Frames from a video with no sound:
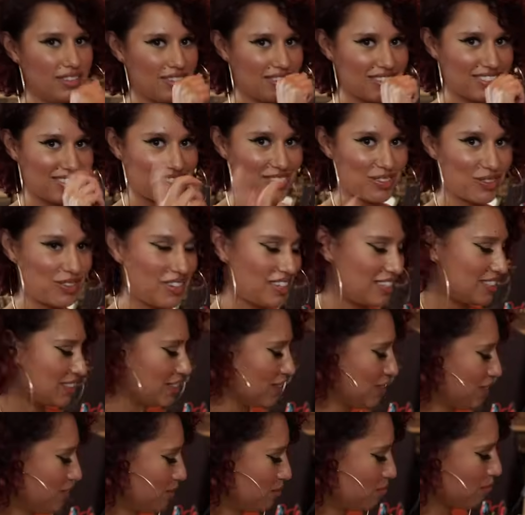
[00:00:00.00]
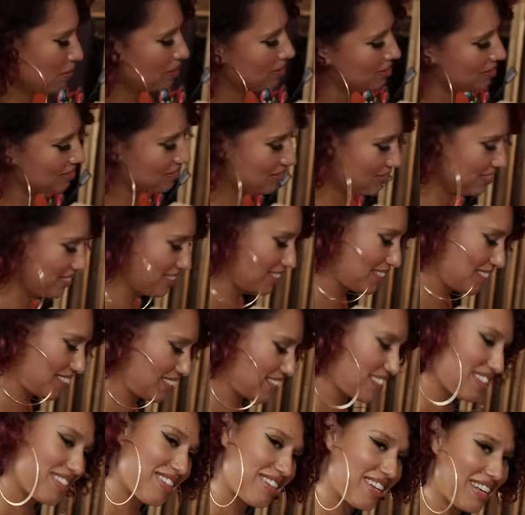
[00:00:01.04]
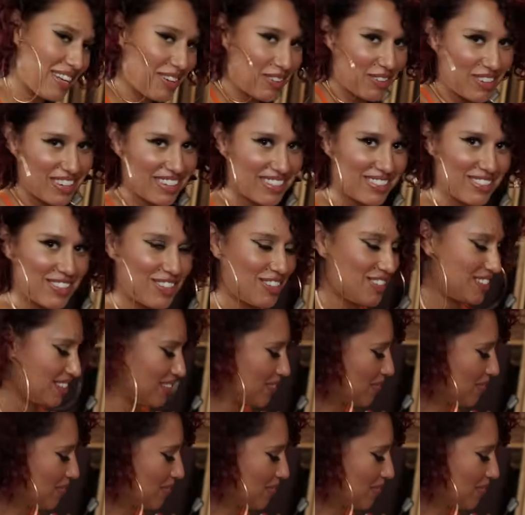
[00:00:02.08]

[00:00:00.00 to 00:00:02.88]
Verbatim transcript: it's not an excuse, but just a little excuse.